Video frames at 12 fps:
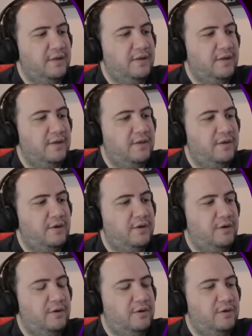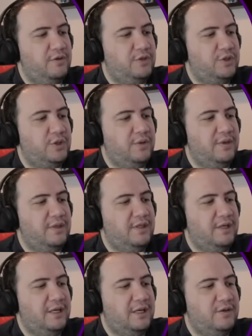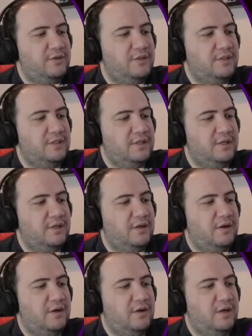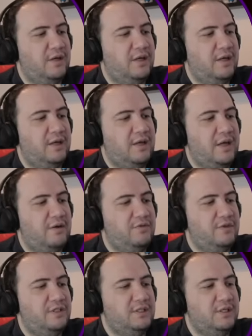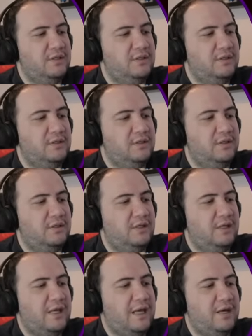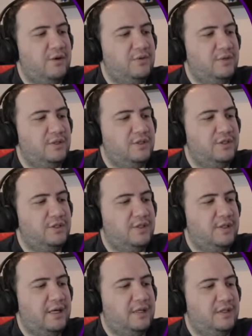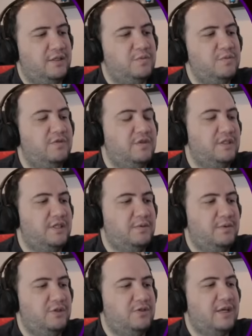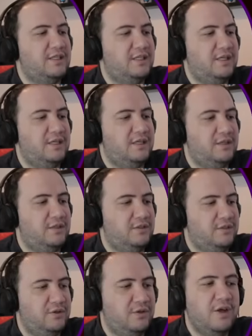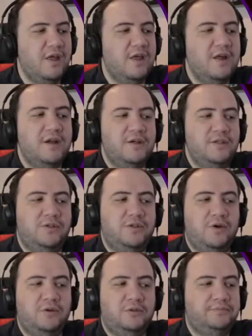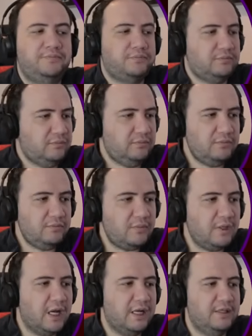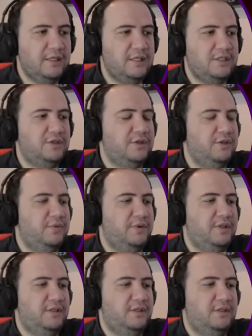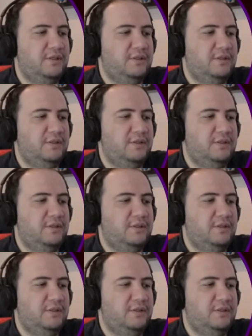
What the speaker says: They're showing the letters in every single language that this movie is going to be translated into. So I think they started with the